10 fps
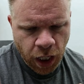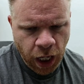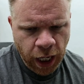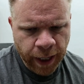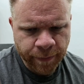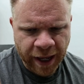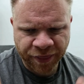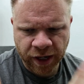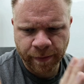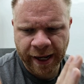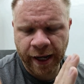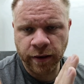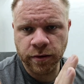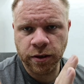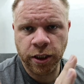um, I thought
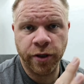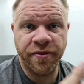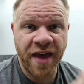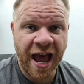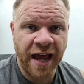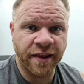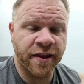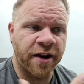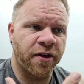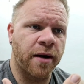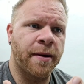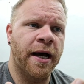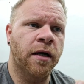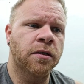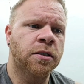about, you know, that, and then I thought
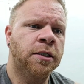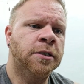about,